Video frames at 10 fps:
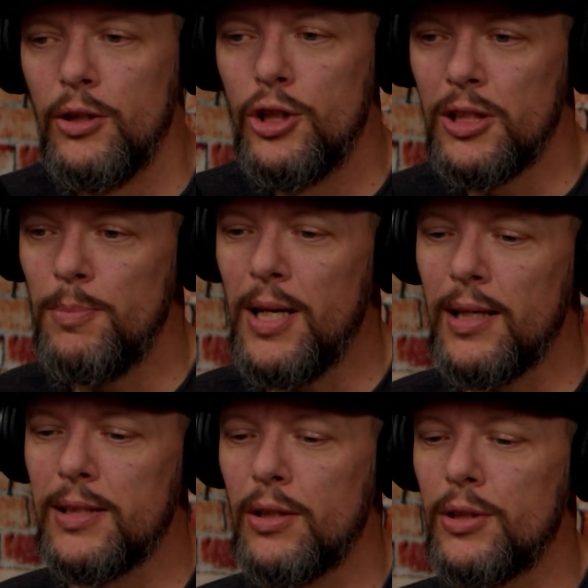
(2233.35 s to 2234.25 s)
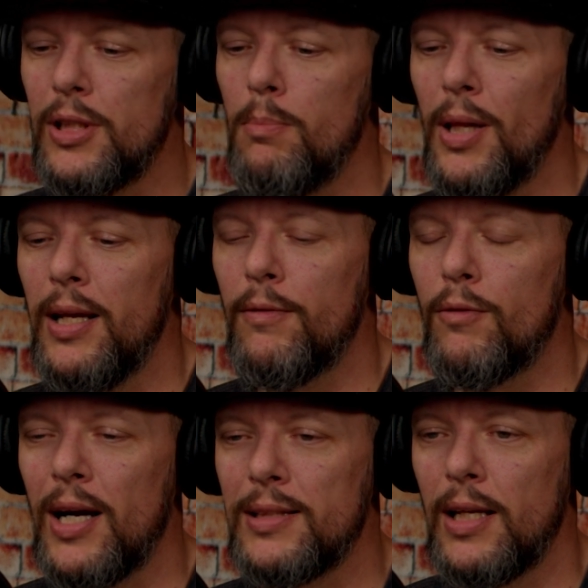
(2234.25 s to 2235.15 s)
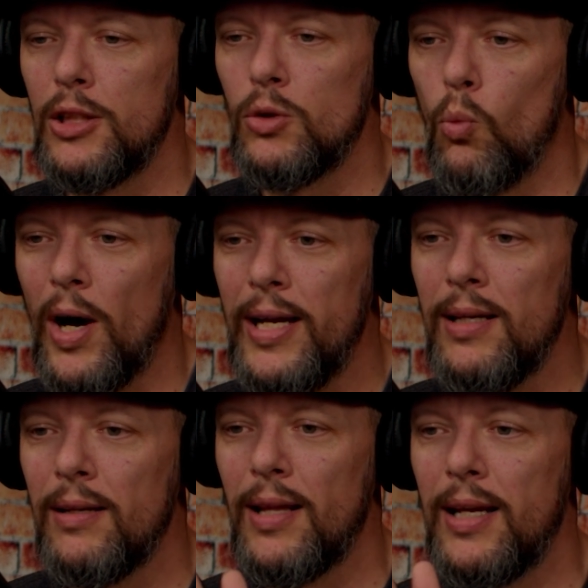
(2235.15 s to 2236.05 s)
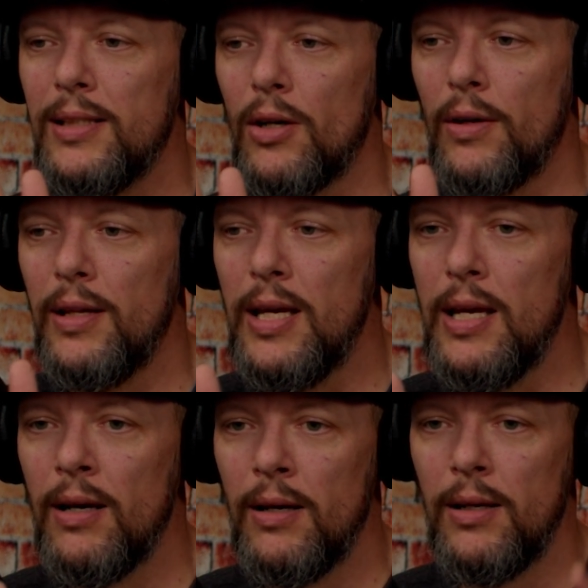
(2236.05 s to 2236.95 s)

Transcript: Just because there is a blade of grass that is white that is on the